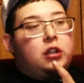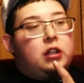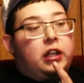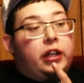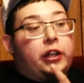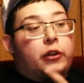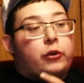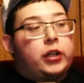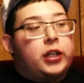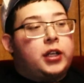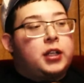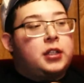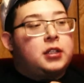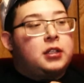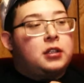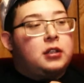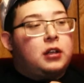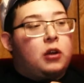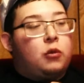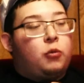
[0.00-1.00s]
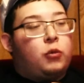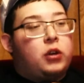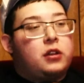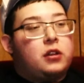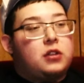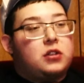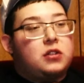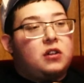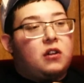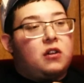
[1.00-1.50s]
lyrics on one of
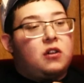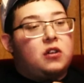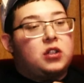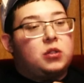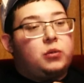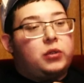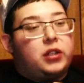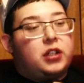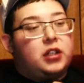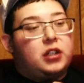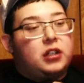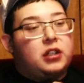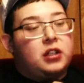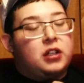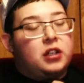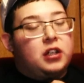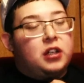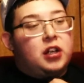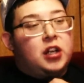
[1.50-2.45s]
the songs we did,